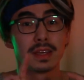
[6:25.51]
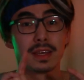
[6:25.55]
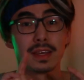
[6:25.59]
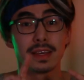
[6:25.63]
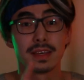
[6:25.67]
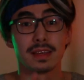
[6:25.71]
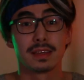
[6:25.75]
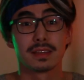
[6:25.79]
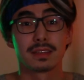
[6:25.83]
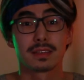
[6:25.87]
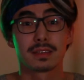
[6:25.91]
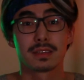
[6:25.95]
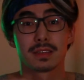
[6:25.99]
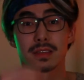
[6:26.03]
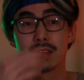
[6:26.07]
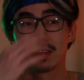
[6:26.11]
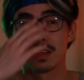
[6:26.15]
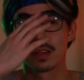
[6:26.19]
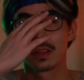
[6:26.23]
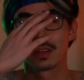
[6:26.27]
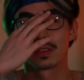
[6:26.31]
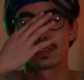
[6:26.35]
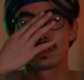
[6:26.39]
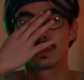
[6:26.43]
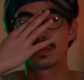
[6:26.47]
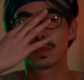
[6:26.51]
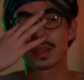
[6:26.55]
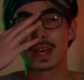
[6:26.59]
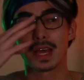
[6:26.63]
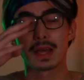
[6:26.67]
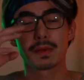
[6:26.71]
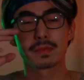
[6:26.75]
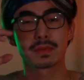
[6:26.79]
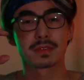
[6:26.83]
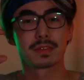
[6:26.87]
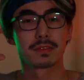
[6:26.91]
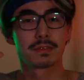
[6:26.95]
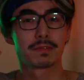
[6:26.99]
is
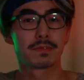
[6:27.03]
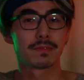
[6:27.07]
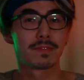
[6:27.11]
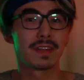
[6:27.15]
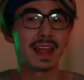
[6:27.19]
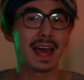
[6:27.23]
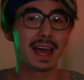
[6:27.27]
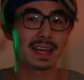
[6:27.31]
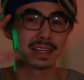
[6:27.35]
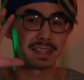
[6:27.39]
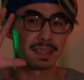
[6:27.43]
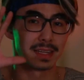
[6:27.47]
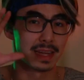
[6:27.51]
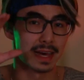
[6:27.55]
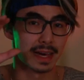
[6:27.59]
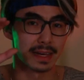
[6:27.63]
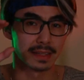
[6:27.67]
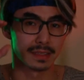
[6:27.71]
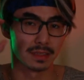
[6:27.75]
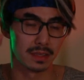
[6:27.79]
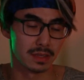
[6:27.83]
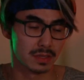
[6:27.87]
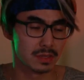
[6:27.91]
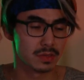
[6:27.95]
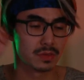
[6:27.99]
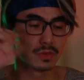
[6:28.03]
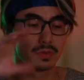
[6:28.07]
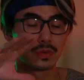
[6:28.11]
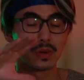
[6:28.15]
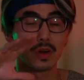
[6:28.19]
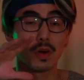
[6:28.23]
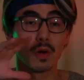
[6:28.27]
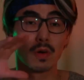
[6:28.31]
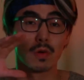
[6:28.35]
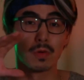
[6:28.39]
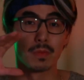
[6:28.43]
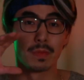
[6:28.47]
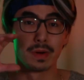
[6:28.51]
sometimes the flashlight, the
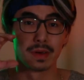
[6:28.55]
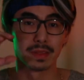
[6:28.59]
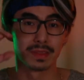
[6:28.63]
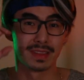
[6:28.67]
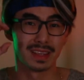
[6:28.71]
strobe,